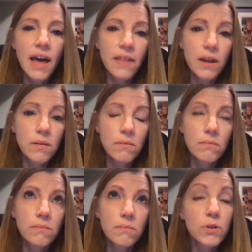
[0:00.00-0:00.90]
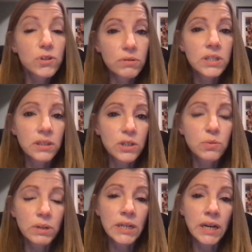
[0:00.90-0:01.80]
and then most recently
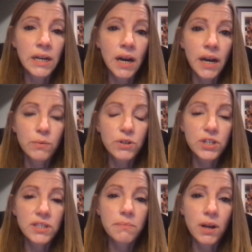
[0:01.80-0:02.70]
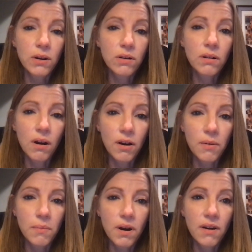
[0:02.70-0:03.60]
29I, which is the medical
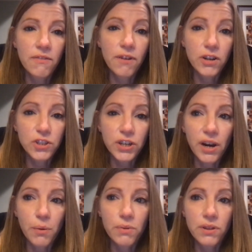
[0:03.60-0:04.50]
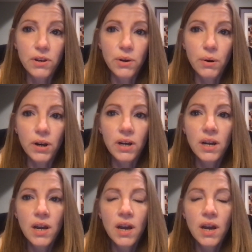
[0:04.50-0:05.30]
arm of foster care within New York.